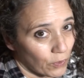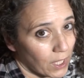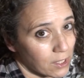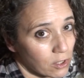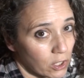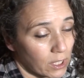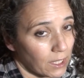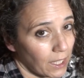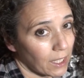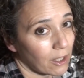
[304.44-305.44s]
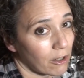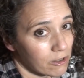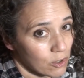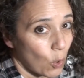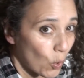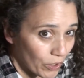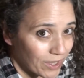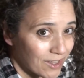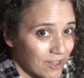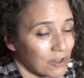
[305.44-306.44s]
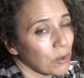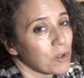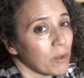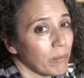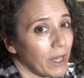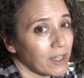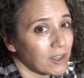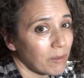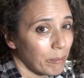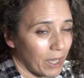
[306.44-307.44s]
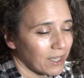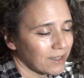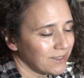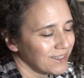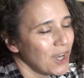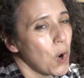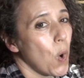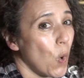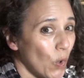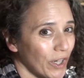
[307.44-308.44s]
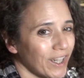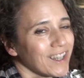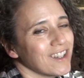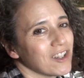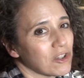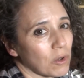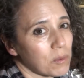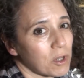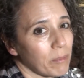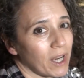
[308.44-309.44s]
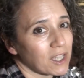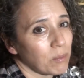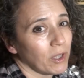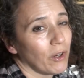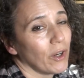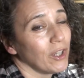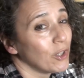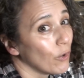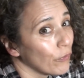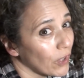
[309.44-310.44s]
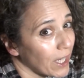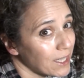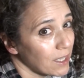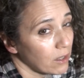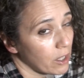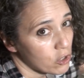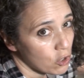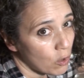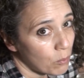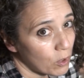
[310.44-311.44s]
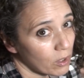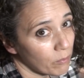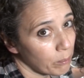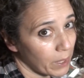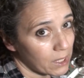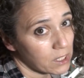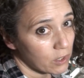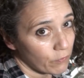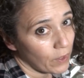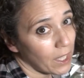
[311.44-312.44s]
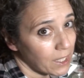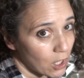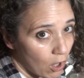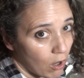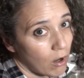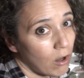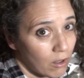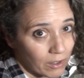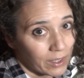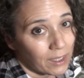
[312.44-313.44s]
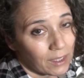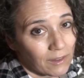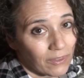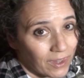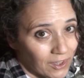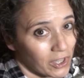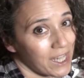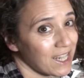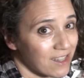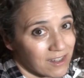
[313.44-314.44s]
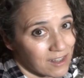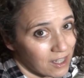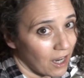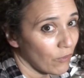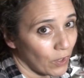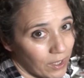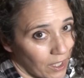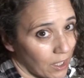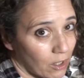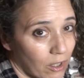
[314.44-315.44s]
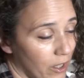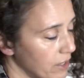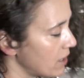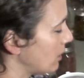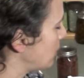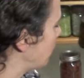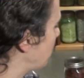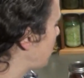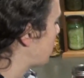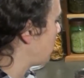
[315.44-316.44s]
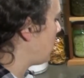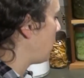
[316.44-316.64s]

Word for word: forget to look in the end cards or in the description box, box or in the description box below. And don't forget to hit that show more button to find all the links to everything and our contact information in